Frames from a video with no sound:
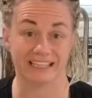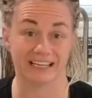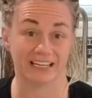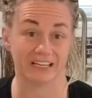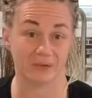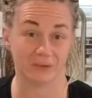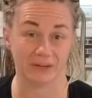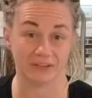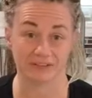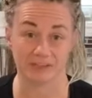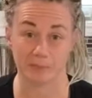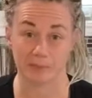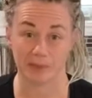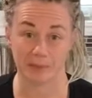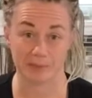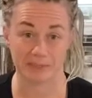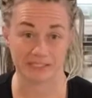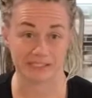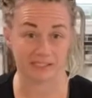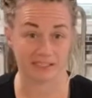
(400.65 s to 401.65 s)
I don't have to
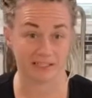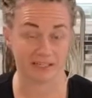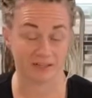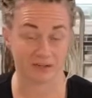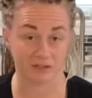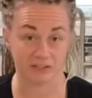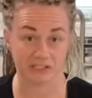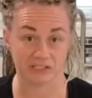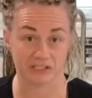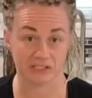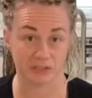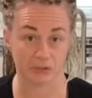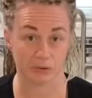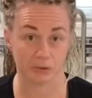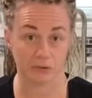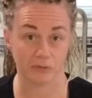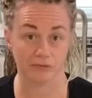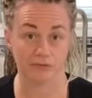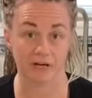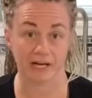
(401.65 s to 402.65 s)
babysit it on the stove.